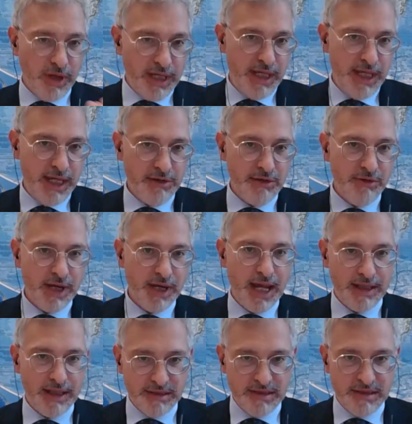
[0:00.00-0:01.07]
here you
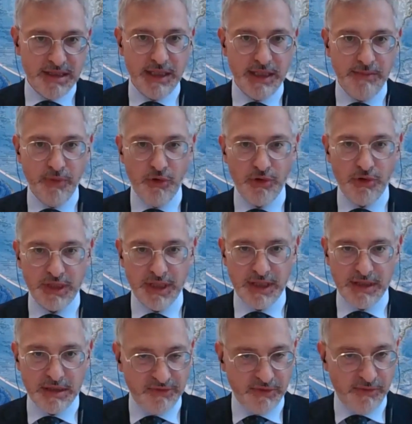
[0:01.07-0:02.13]
can see the
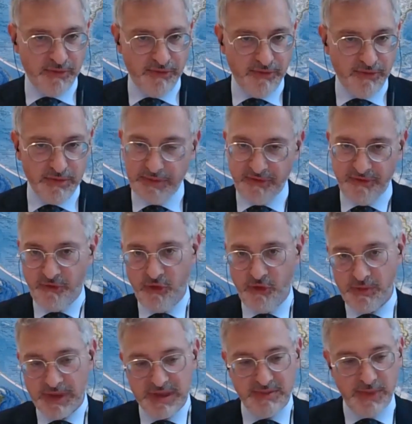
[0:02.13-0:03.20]
importance of the
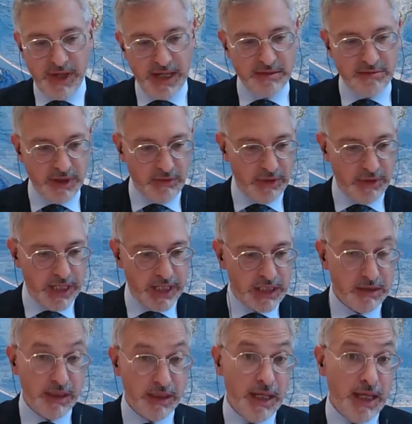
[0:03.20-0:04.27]
performance-based
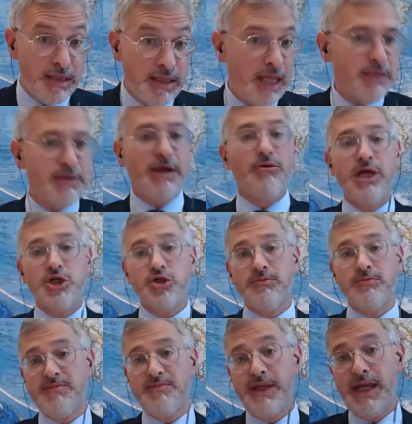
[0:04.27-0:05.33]
regulation. Then regulation
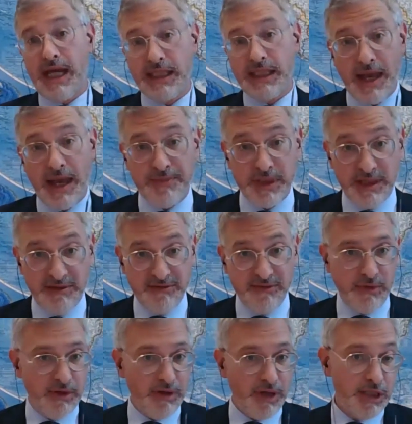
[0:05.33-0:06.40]
must be adaptive
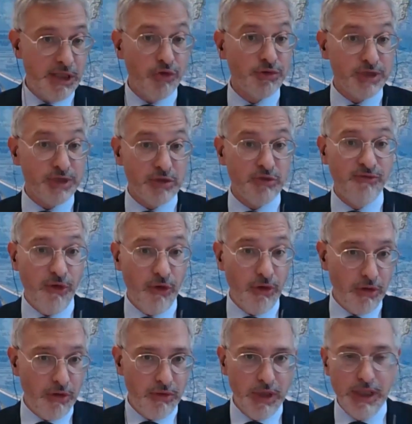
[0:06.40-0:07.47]
in order to
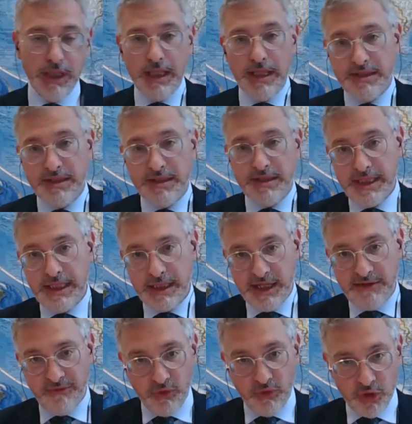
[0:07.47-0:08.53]
follow the
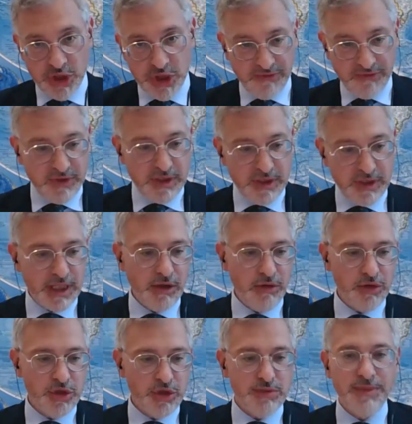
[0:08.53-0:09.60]
evolution of the
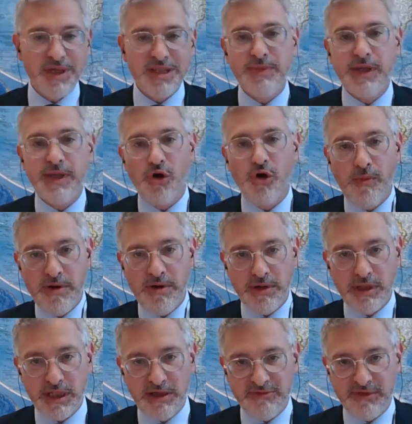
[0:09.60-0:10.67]
technology, must be
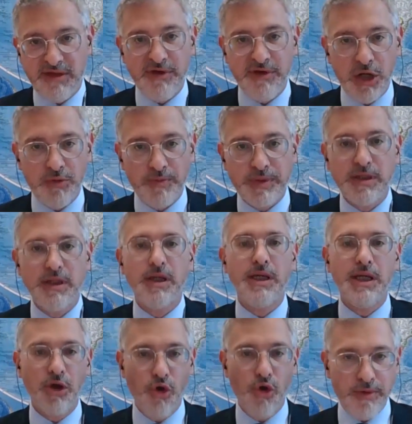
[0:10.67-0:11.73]
cooperative, developed
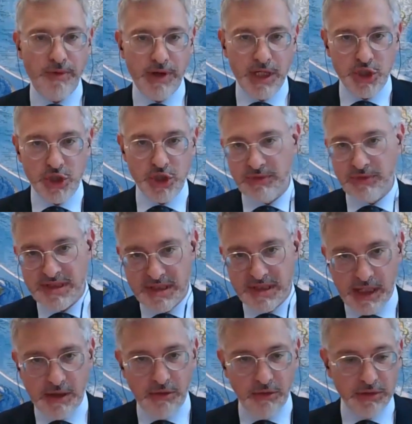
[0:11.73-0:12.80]
in cooperation with the
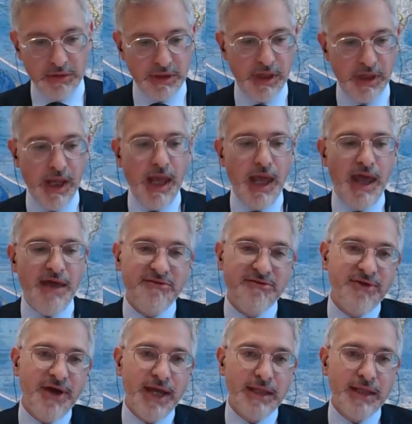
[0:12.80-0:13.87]
stakeholder. And
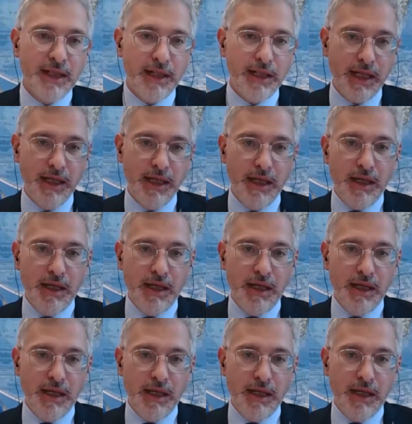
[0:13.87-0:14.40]
finally,